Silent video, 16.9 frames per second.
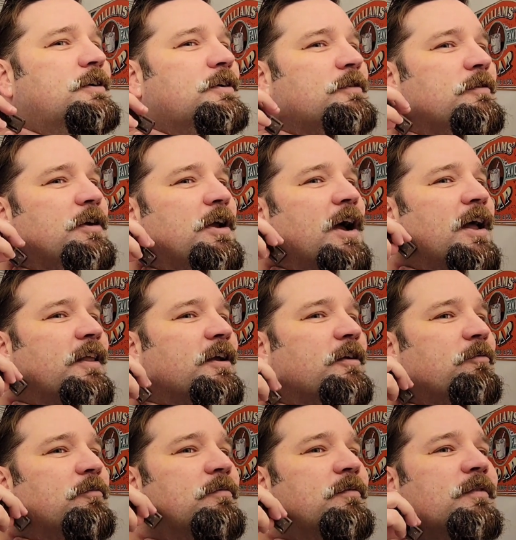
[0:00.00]
I mean, I think
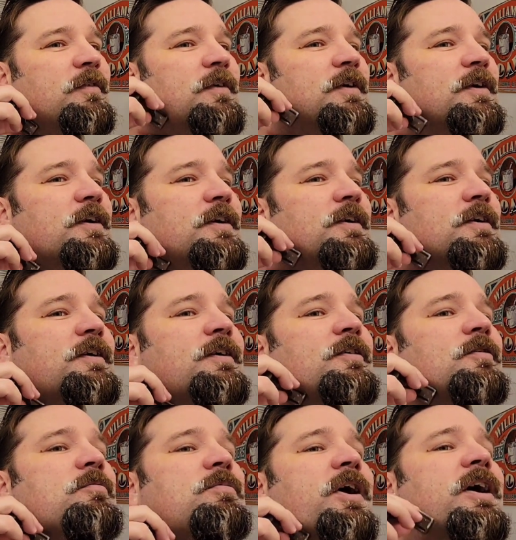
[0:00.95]

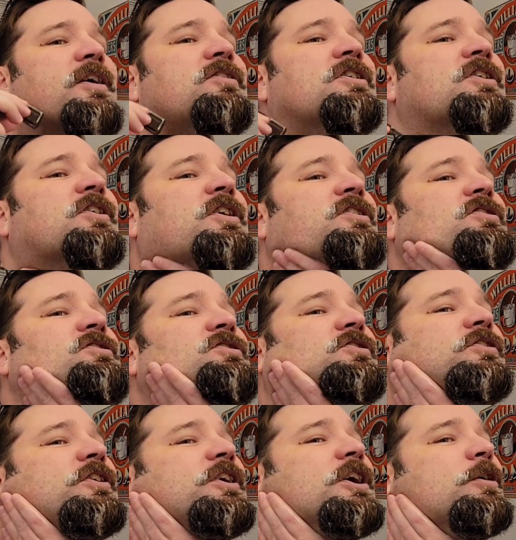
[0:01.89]
price increases
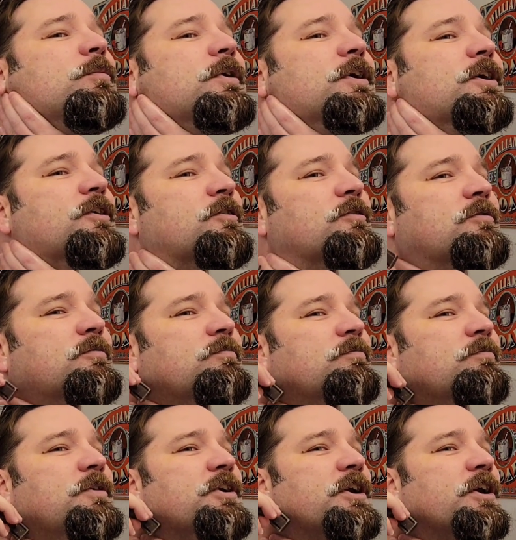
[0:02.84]
are there because
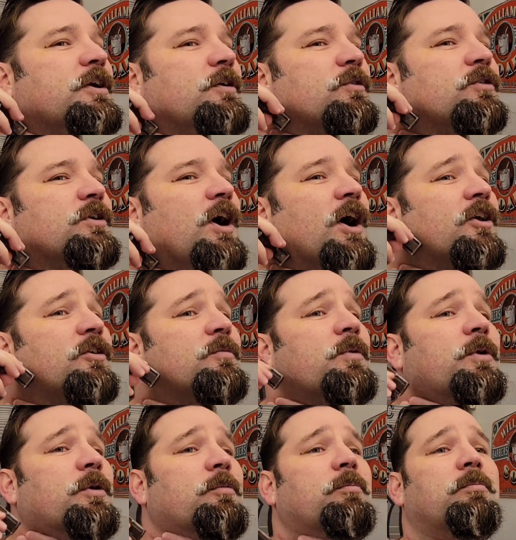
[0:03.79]
materials cost
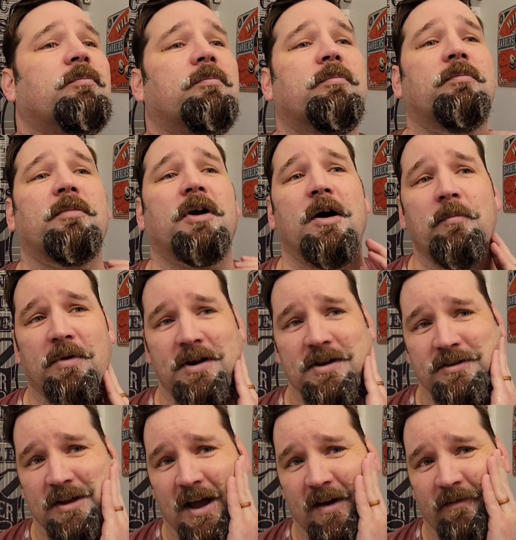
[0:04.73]
more.
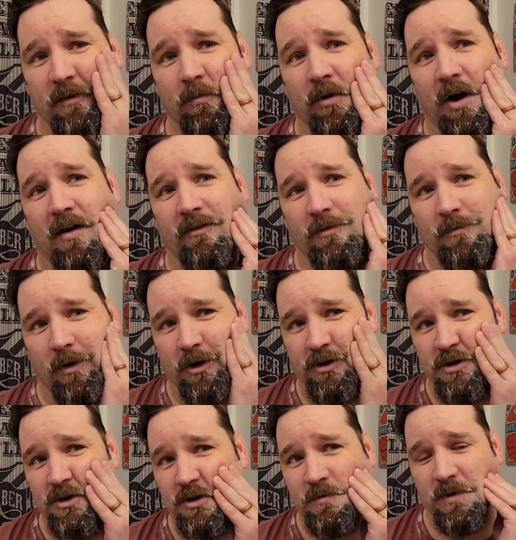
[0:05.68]
Companies have a profit
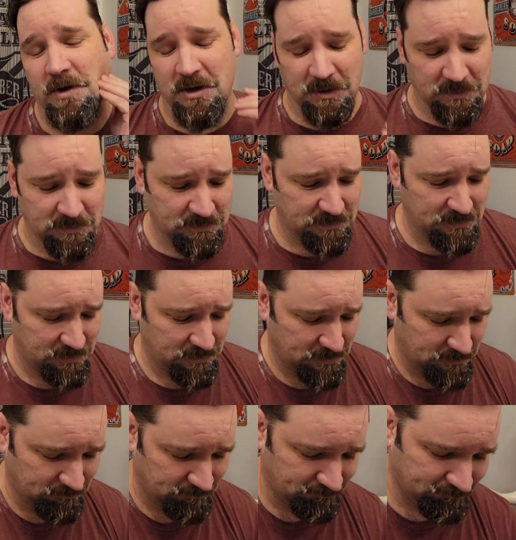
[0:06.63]
margin to make.
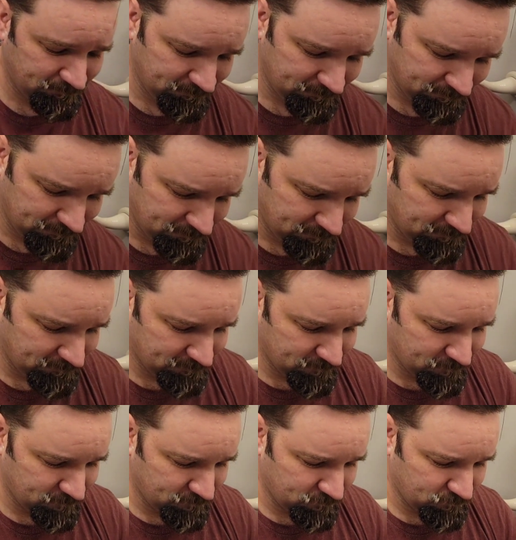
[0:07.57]

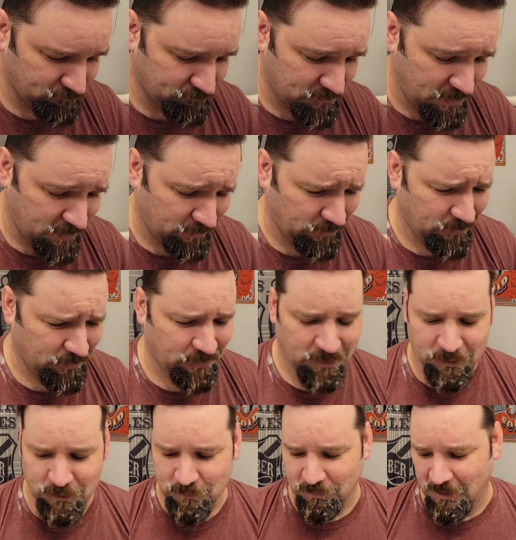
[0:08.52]
And
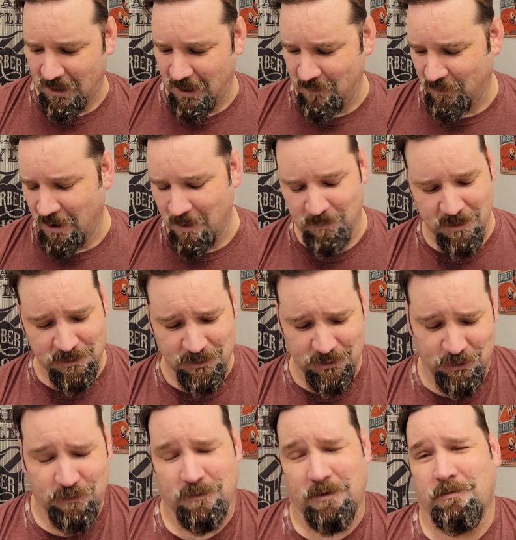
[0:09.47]
there's plenty of companies to
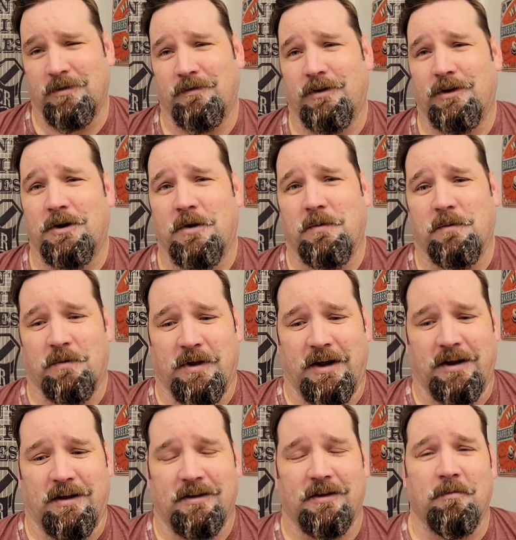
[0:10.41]
choose from. If you don't
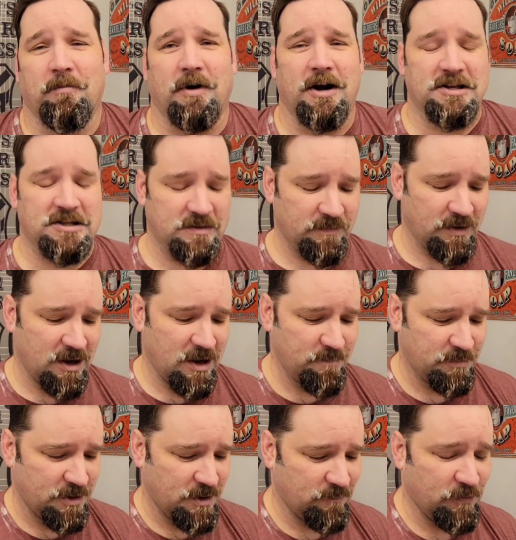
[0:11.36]
like the price of a
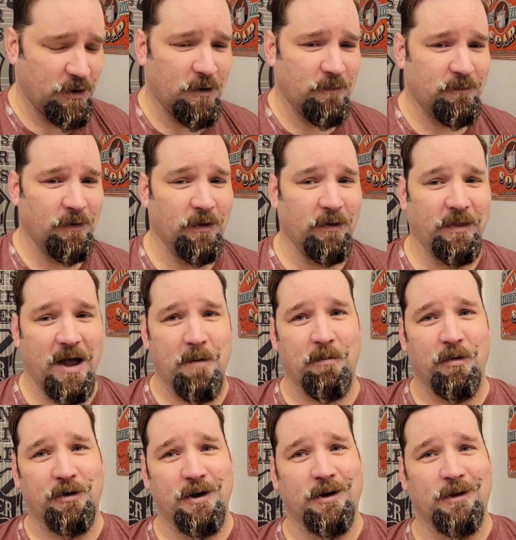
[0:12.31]
company, if you don't feel that
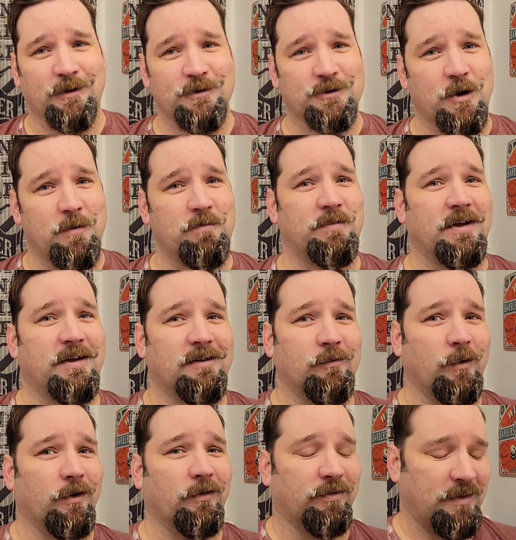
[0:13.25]
particular soap is
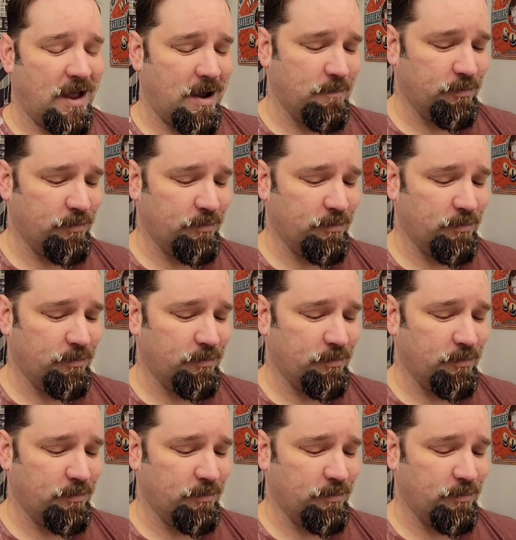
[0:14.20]
worth that